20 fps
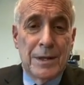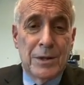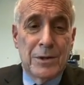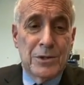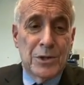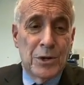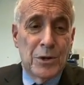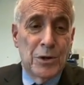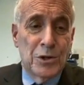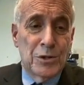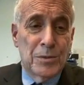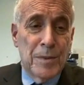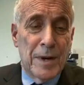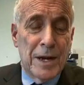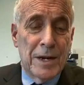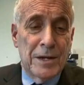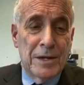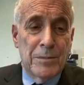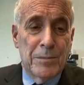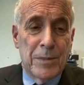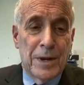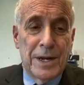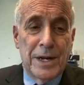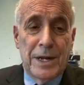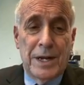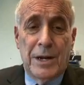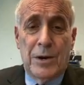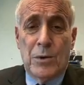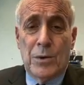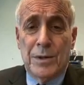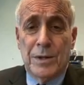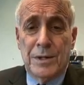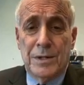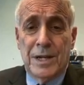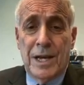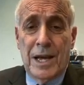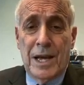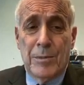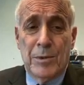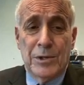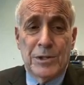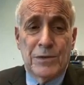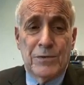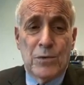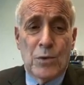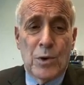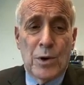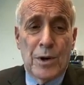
there's a huge amount of money here on the table. It's